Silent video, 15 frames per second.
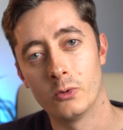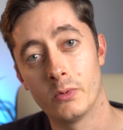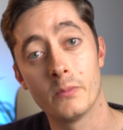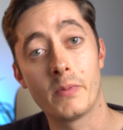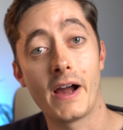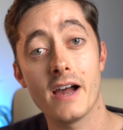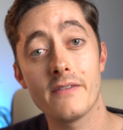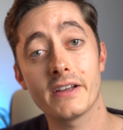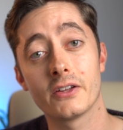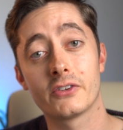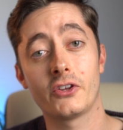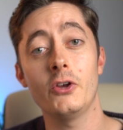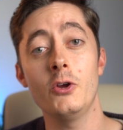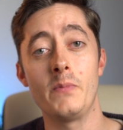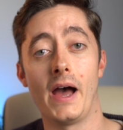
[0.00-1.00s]
But by having a
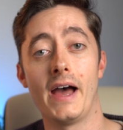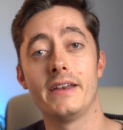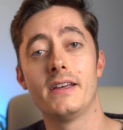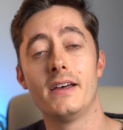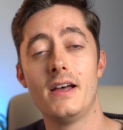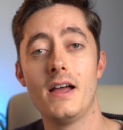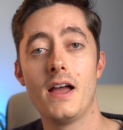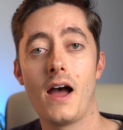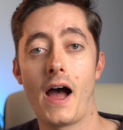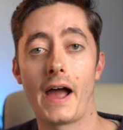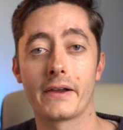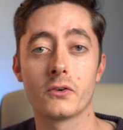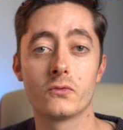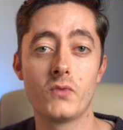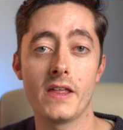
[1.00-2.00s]
2-bed, I
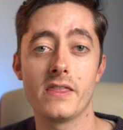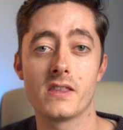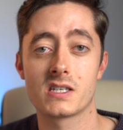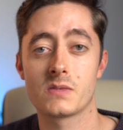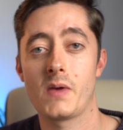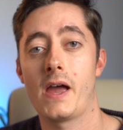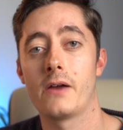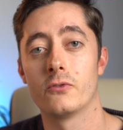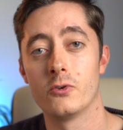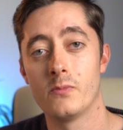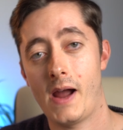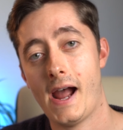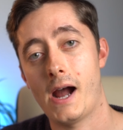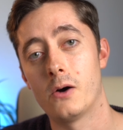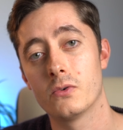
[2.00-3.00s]
could rent the spare room
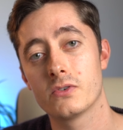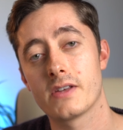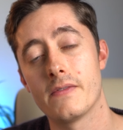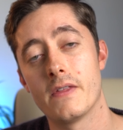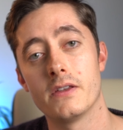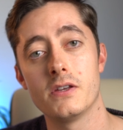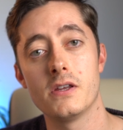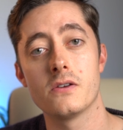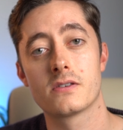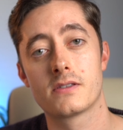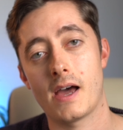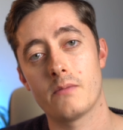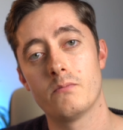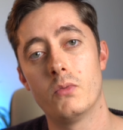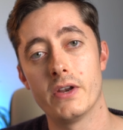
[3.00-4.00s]
out and then use
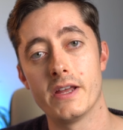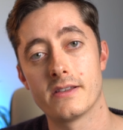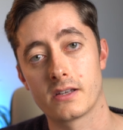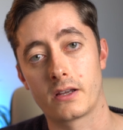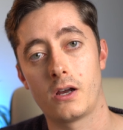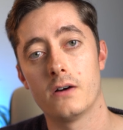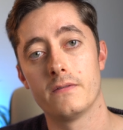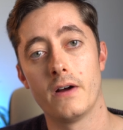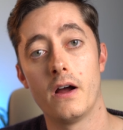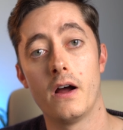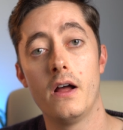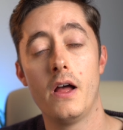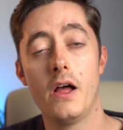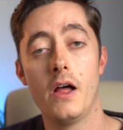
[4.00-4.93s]
that money to cover